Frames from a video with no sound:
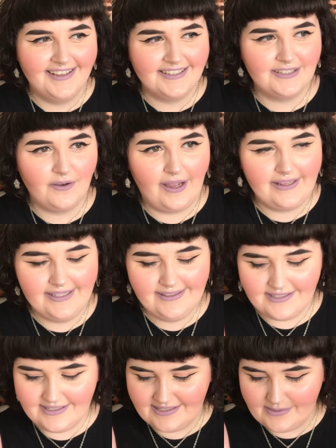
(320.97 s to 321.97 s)
So I think
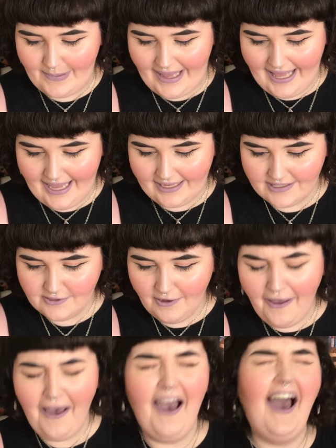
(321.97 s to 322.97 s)
this is a patch.
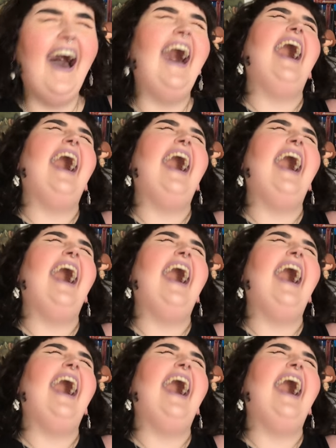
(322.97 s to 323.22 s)
Oh!